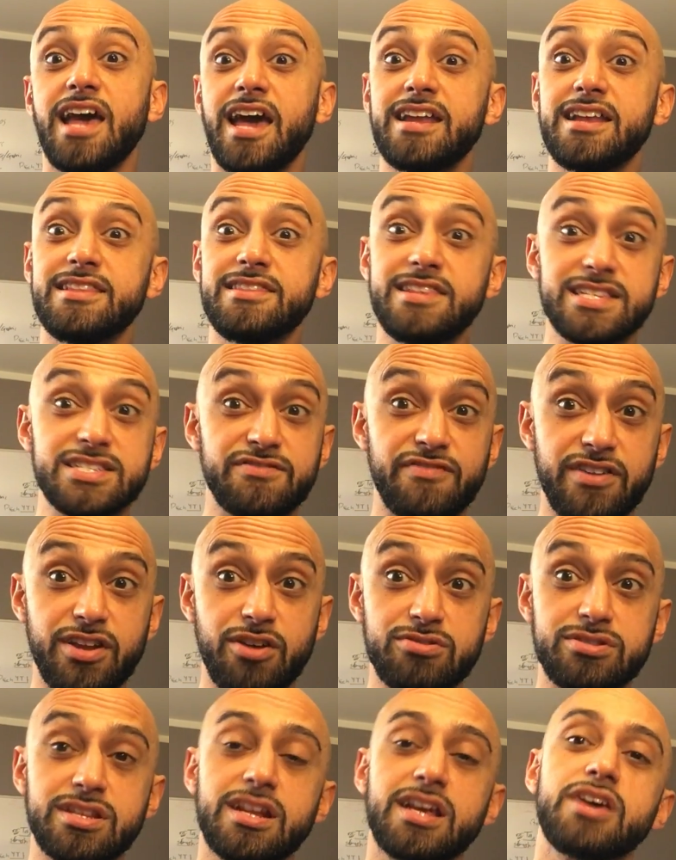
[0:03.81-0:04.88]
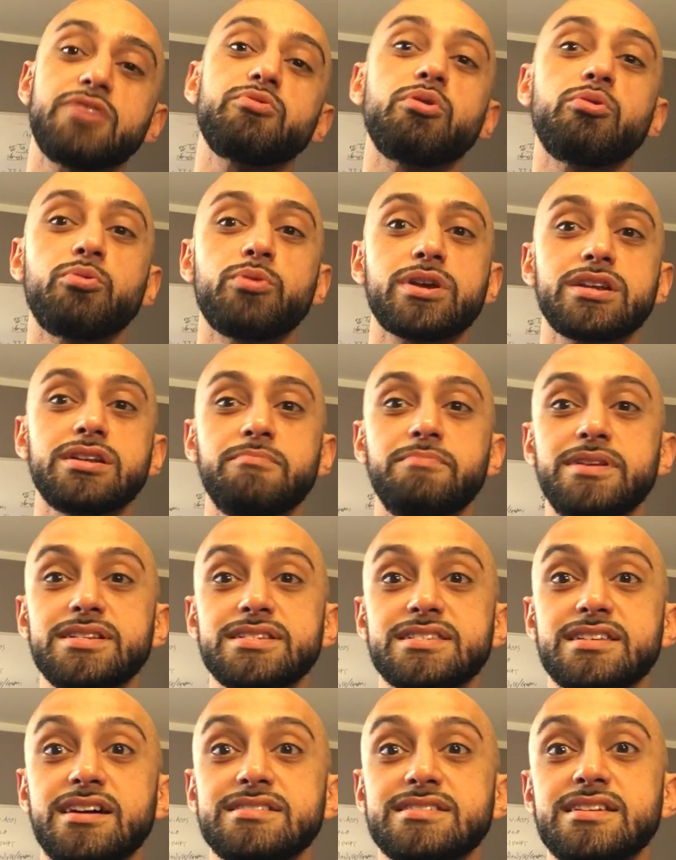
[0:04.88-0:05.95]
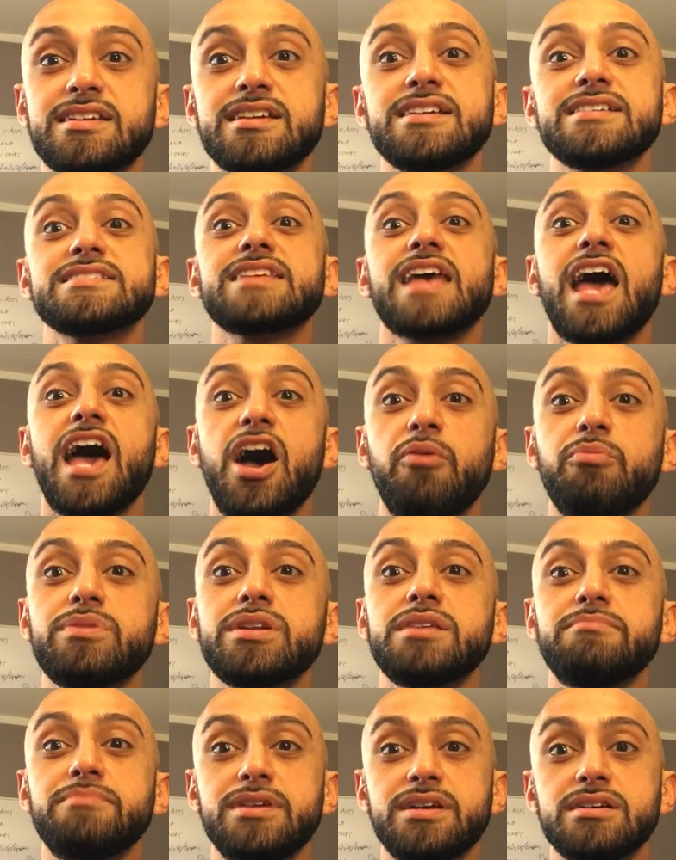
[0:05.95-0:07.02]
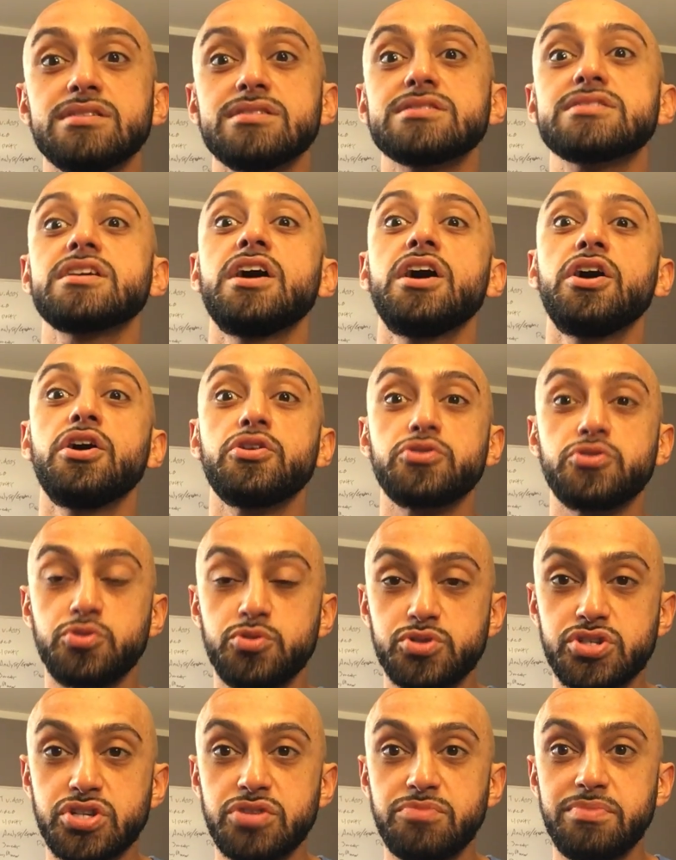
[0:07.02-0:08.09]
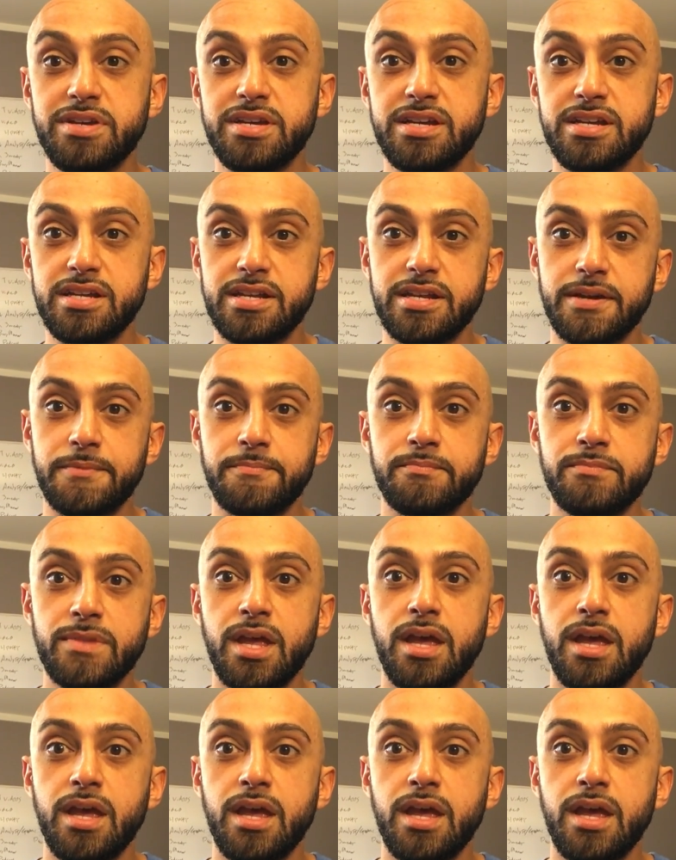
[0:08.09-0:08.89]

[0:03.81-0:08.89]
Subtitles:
and in this video today, what we're going to be discussing is how many meals you should be eating.